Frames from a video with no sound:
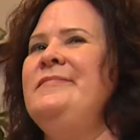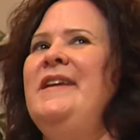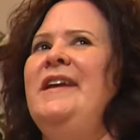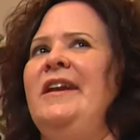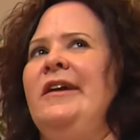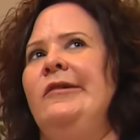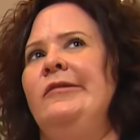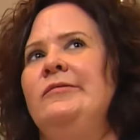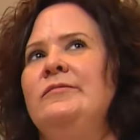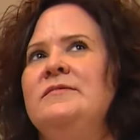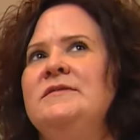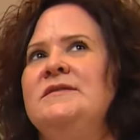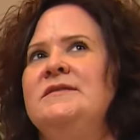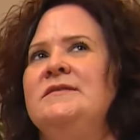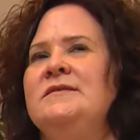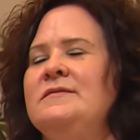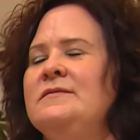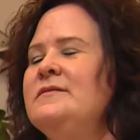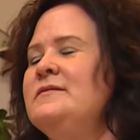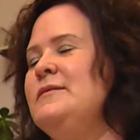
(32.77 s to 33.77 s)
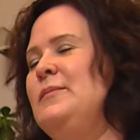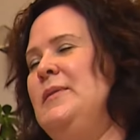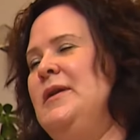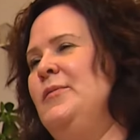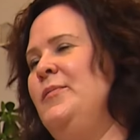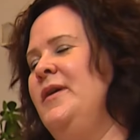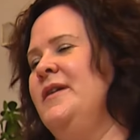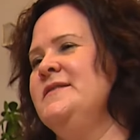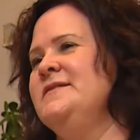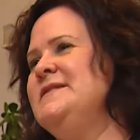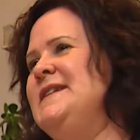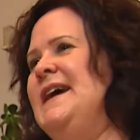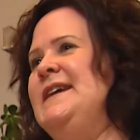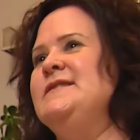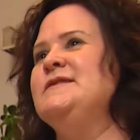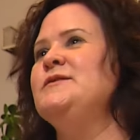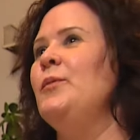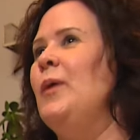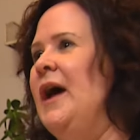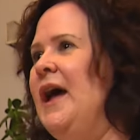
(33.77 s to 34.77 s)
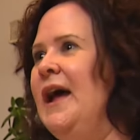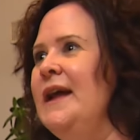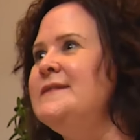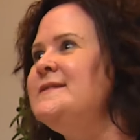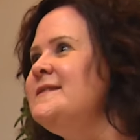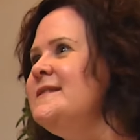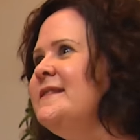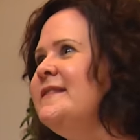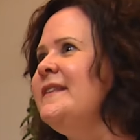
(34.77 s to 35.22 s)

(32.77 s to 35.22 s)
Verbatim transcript: Her treatment, a lumpectomy followed